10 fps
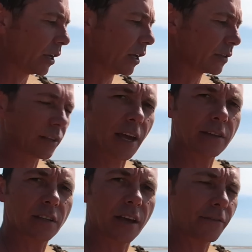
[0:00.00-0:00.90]
stay
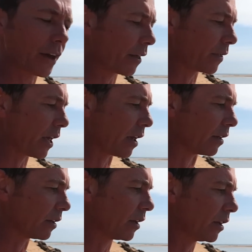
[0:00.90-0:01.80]
safe out there,
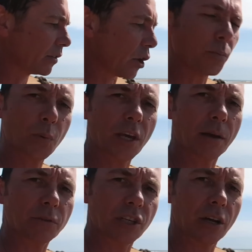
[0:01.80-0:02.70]
don't pick
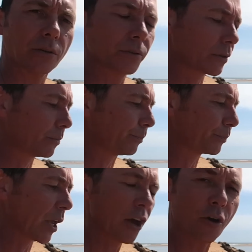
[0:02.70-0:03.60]
up shells.
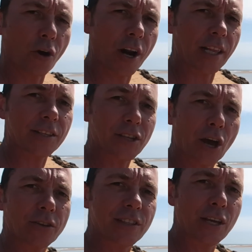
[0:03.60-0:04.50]
Alrighty, let's
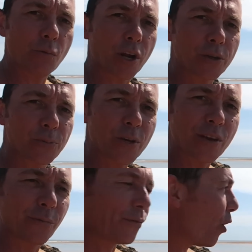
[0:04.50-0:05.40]
go and see what else we
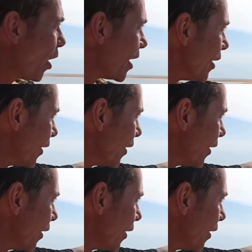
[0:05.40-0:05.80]
can find.